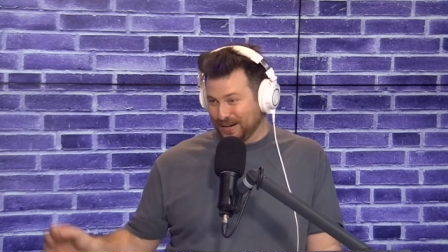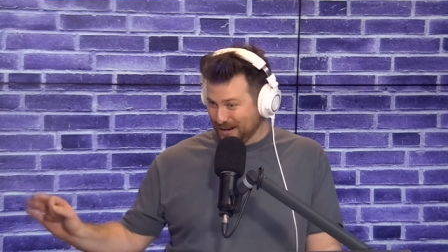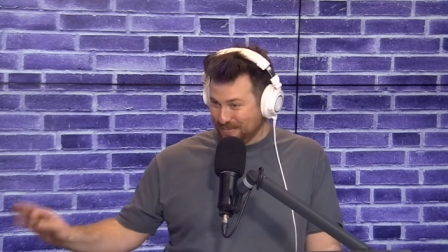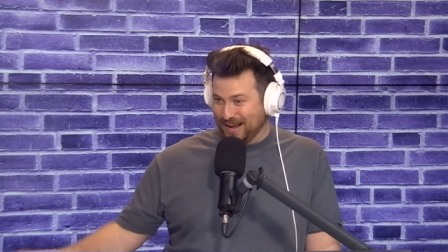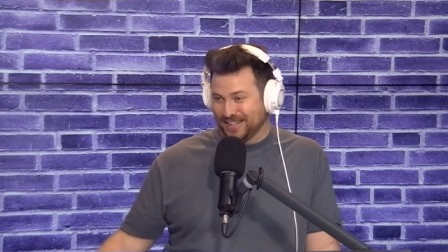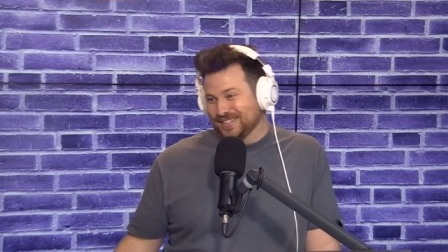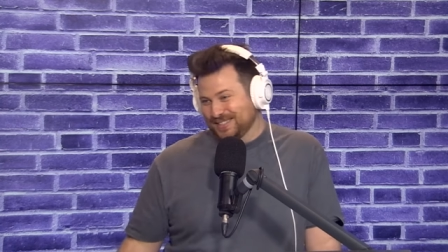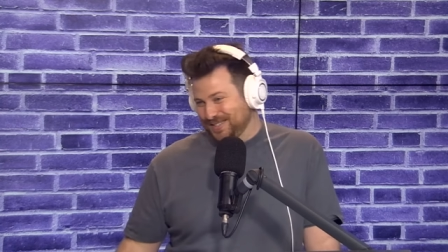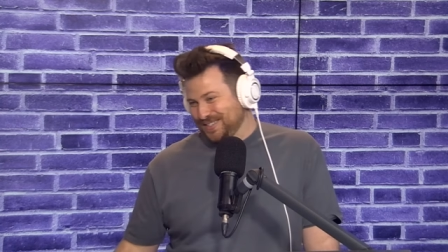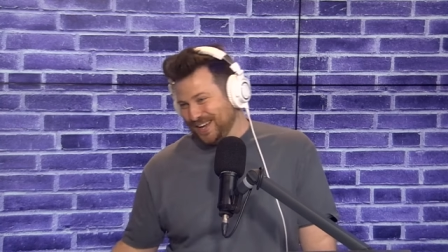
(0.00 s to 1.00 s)
want to hear about you.
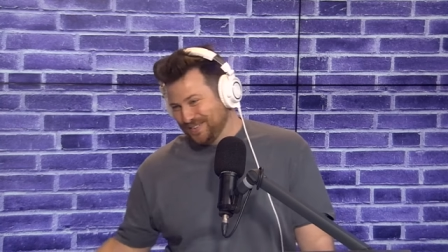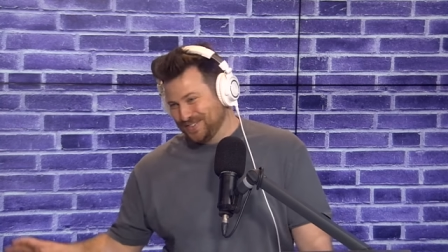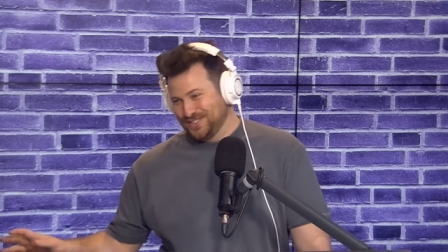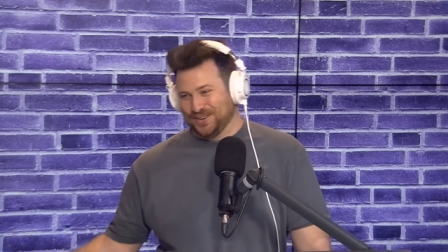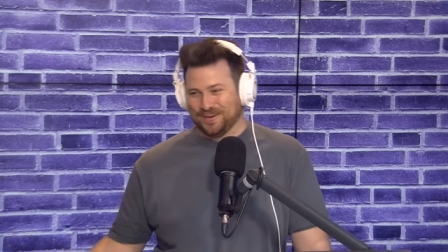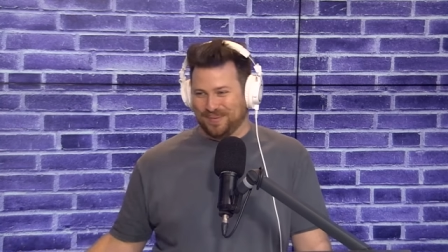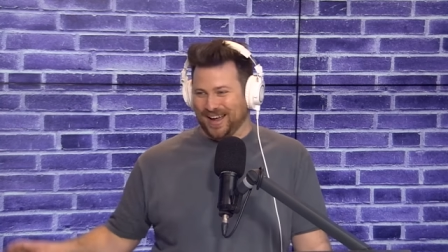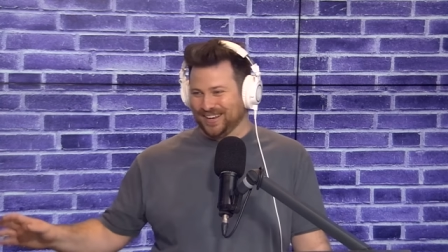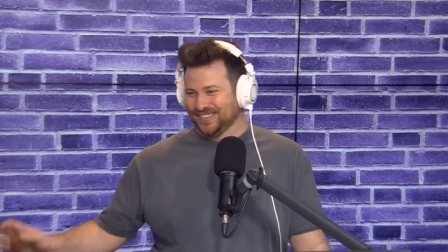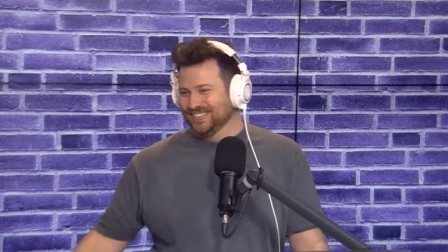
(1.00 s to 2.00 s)
And she
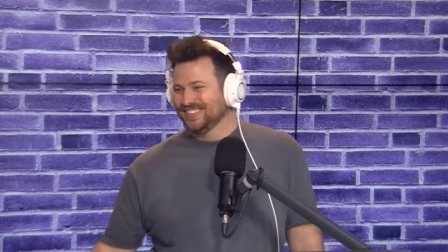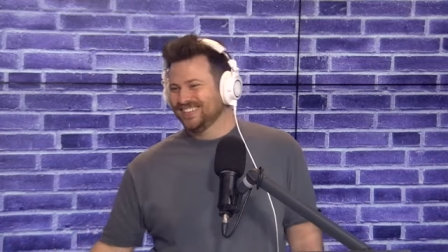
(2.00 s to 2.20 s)
picks up